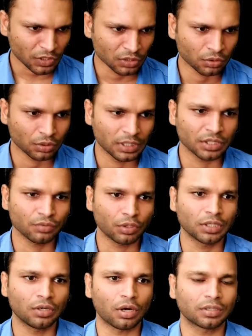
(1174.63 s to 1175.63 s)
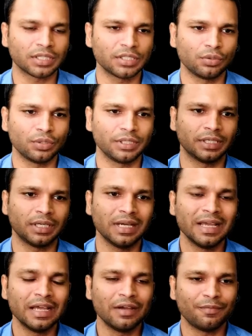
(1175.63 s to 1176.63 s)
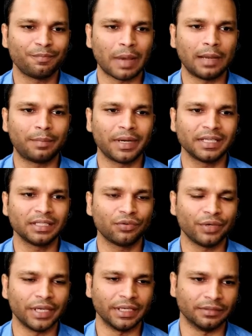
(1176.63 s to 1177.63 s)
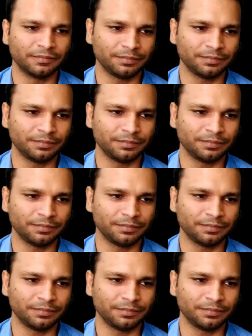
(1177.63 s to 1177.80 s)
So this is what the doctor is doing here, palpating the vein.